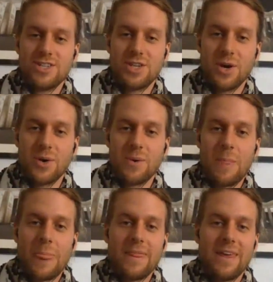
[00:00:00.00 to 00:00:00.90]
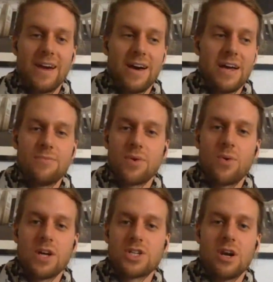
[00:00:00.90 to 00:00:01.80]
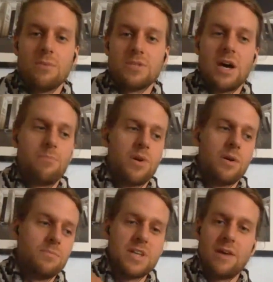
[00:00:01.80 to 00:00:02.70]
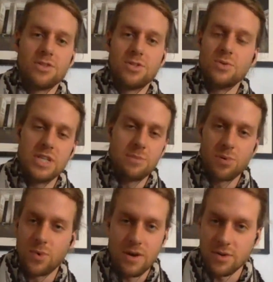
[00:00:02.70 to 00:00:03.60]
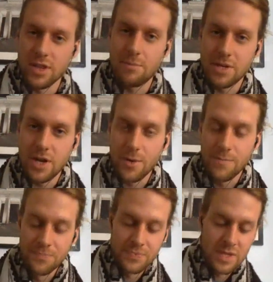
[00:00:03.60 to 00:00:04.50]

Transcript: So sure. If a question comes up or I'm diving too deep or whatever, let me know.